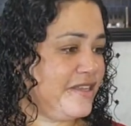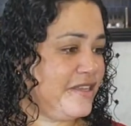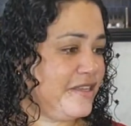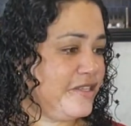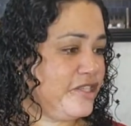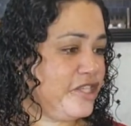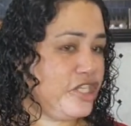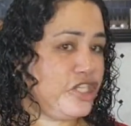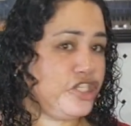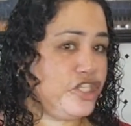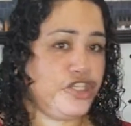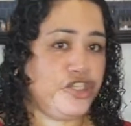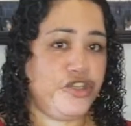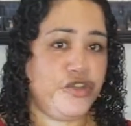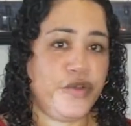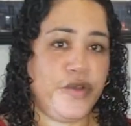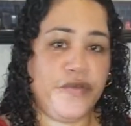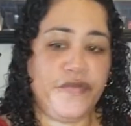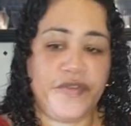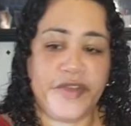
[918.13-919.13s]
Did you
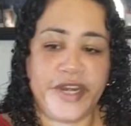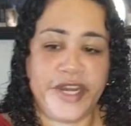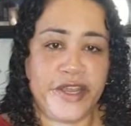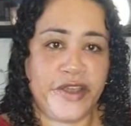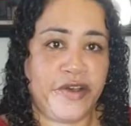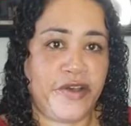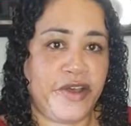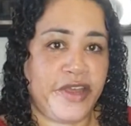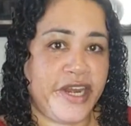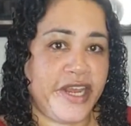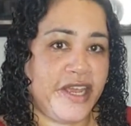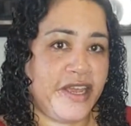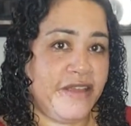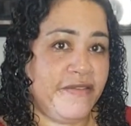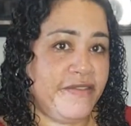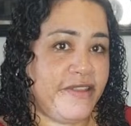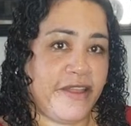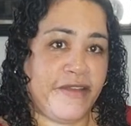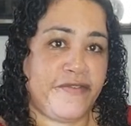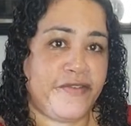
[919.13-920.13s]
do a video on it? I
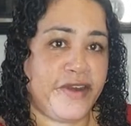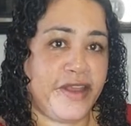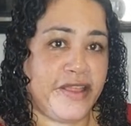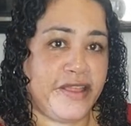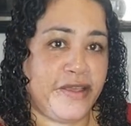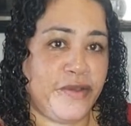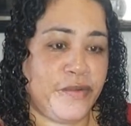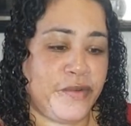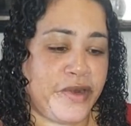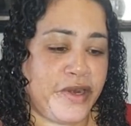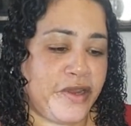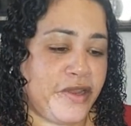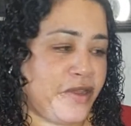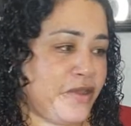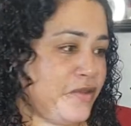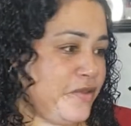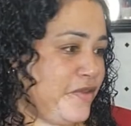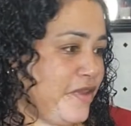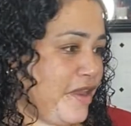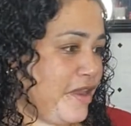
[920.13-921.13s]
definitely want to
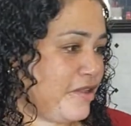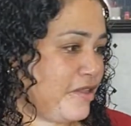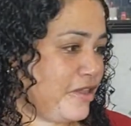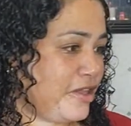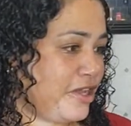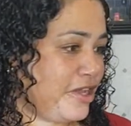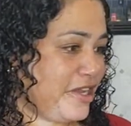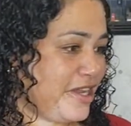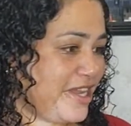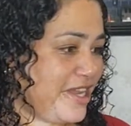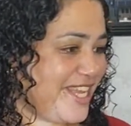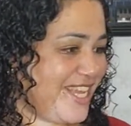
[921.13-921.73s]
go take a look.